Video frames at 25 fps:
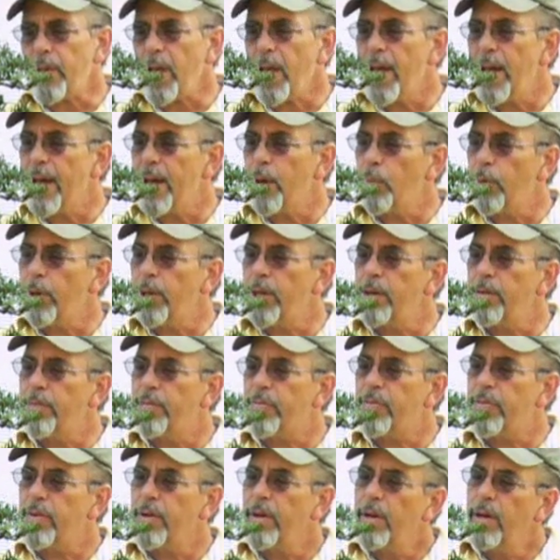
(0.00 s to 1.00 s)
and we've
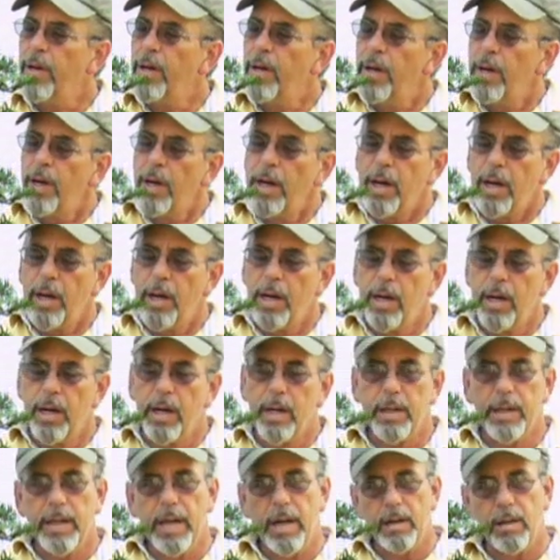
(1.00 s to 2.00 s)

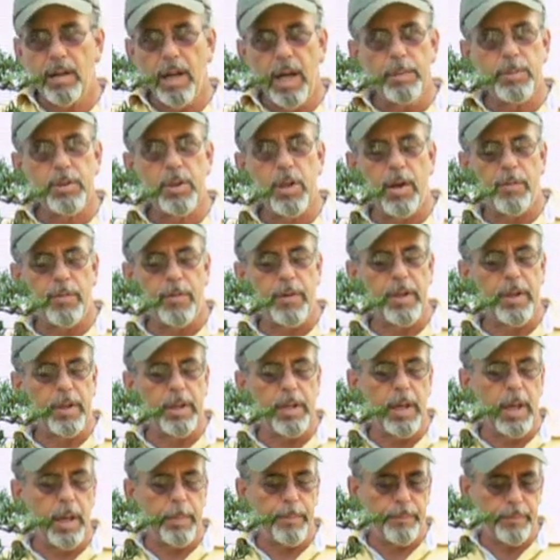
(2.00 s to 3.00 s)
got our lime sulfur in the
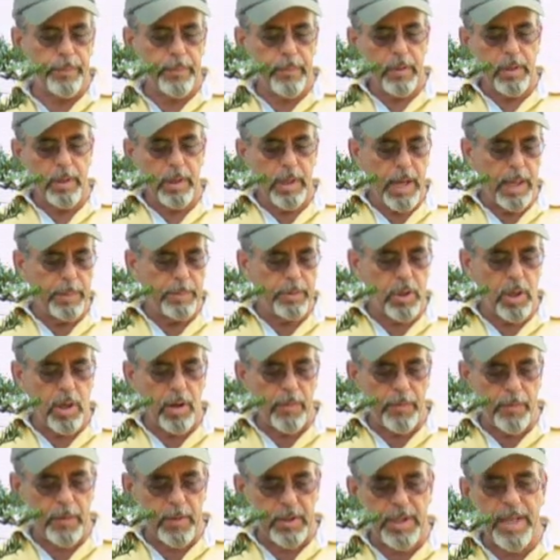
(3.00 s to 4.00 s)
cup. Lime
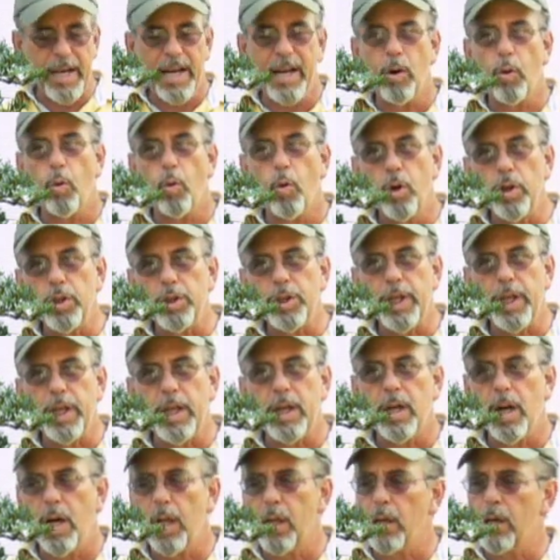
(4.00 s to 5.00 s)
sulfur is kind of orangey in
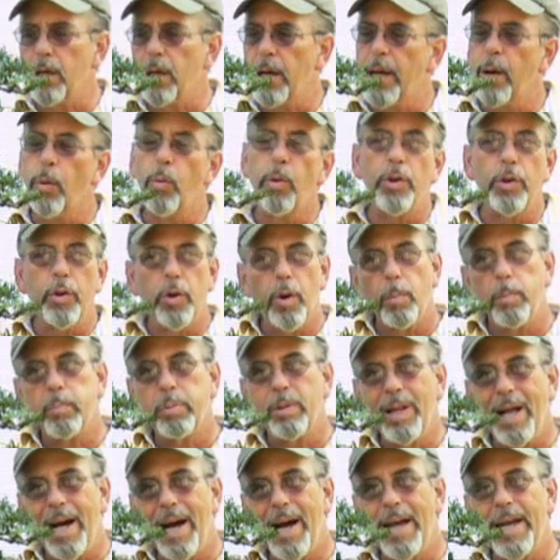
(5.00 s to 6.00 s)
color, and when you
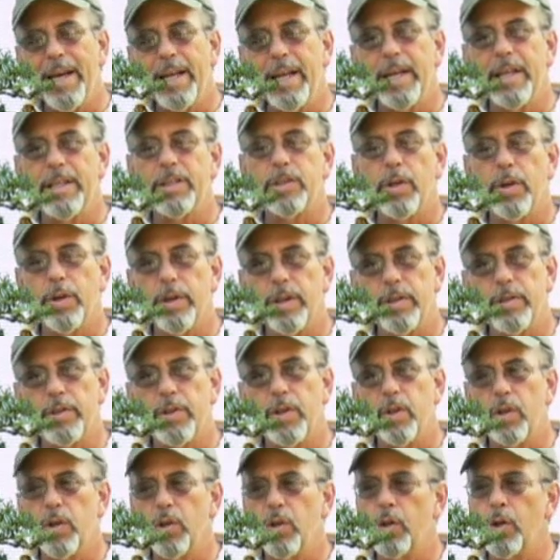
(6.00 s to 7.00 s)
apply it, it's going to
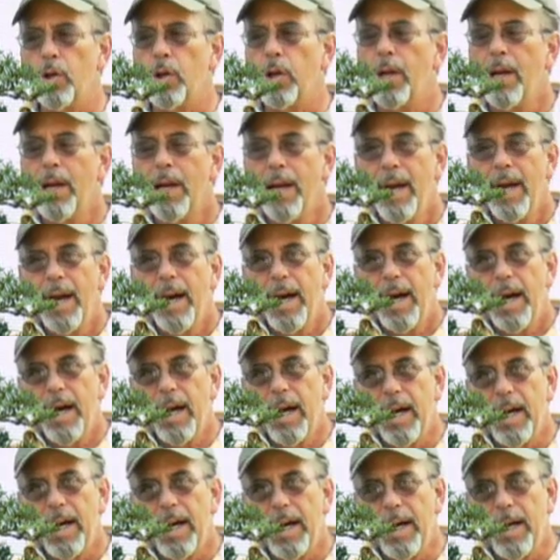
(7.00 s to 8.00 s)
turn
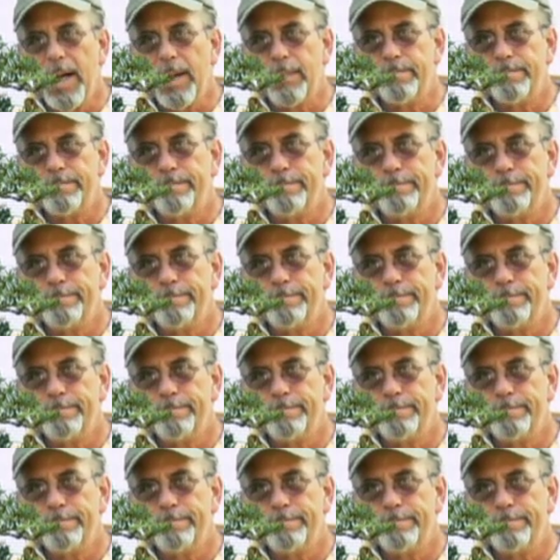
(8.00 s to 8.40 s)
a